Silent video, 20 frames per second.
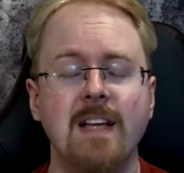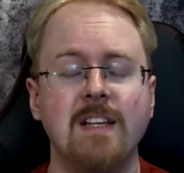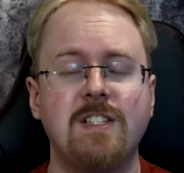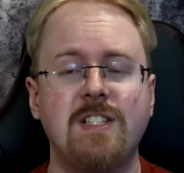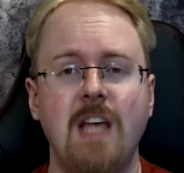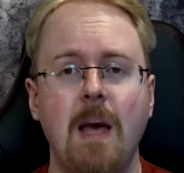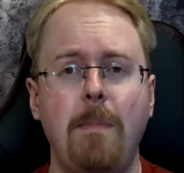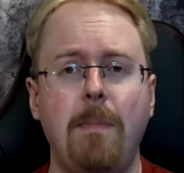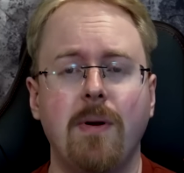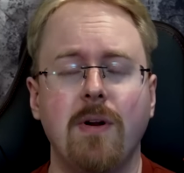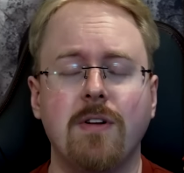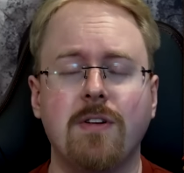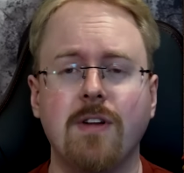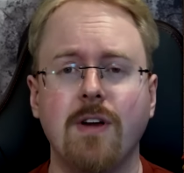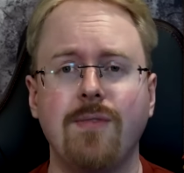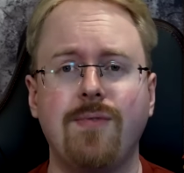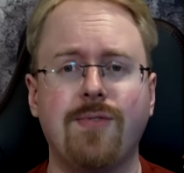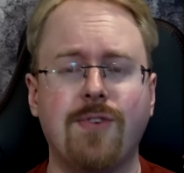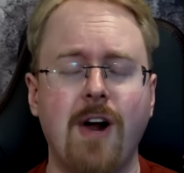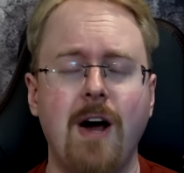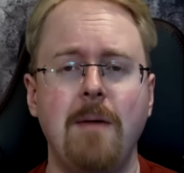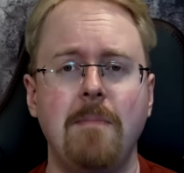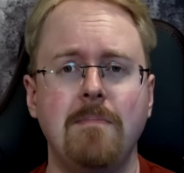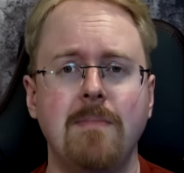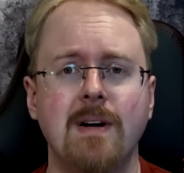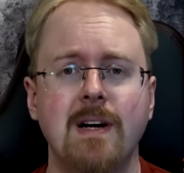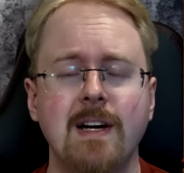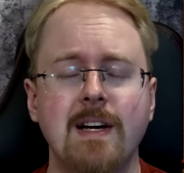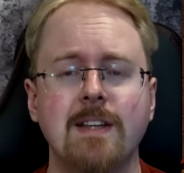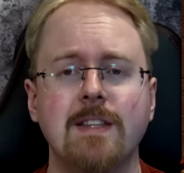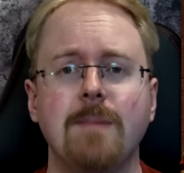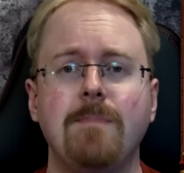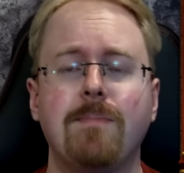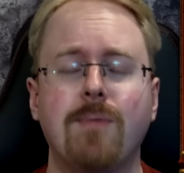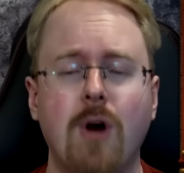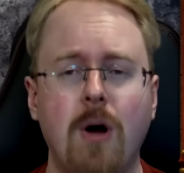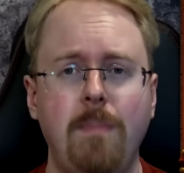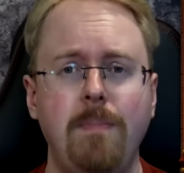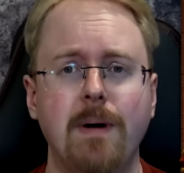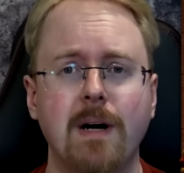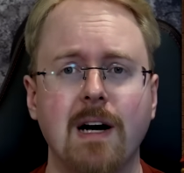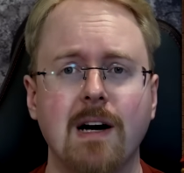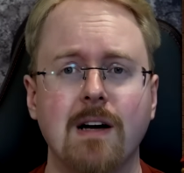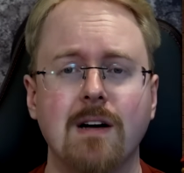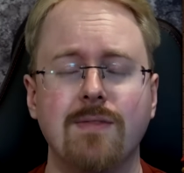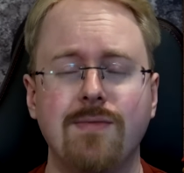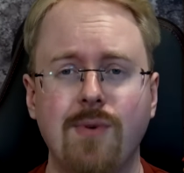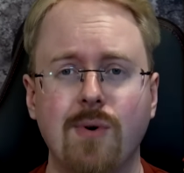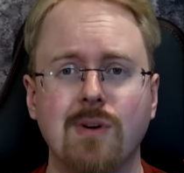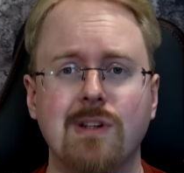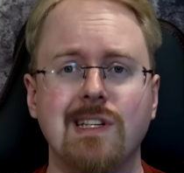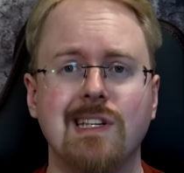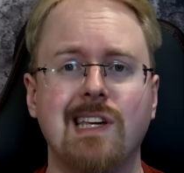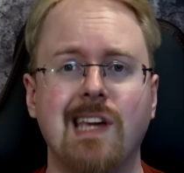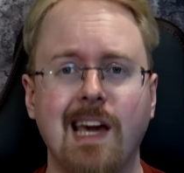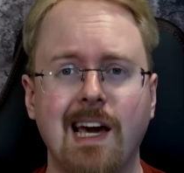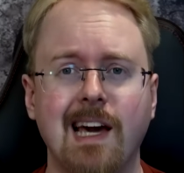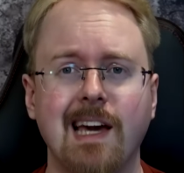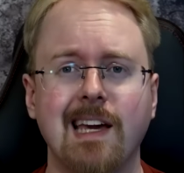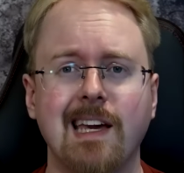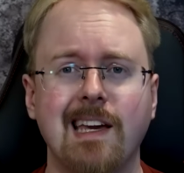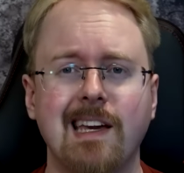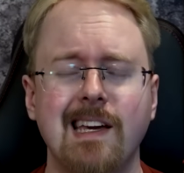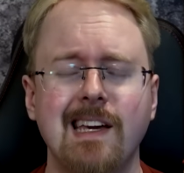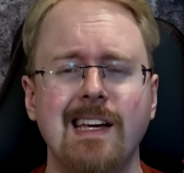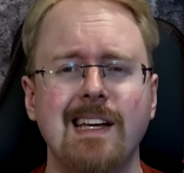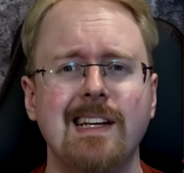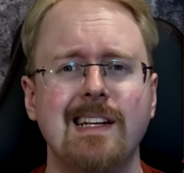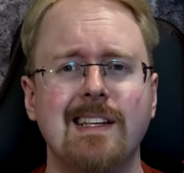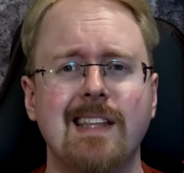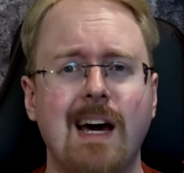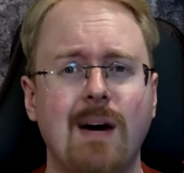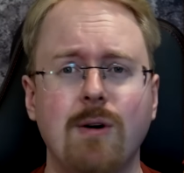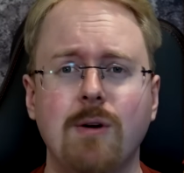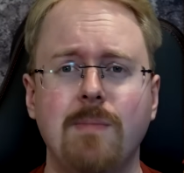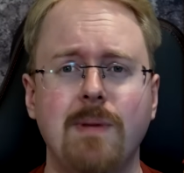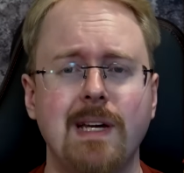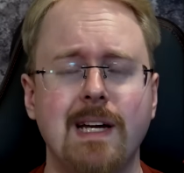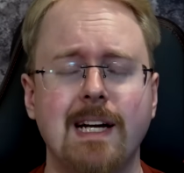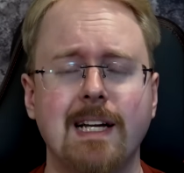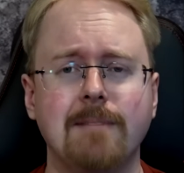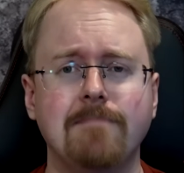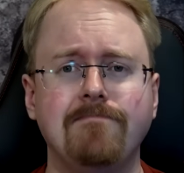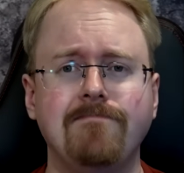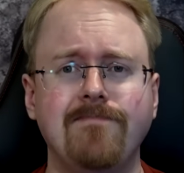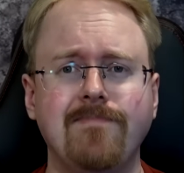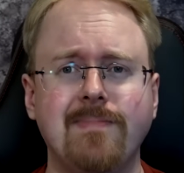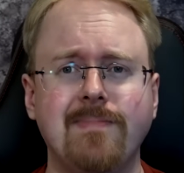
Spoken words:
separate from the proper 40k. That would be a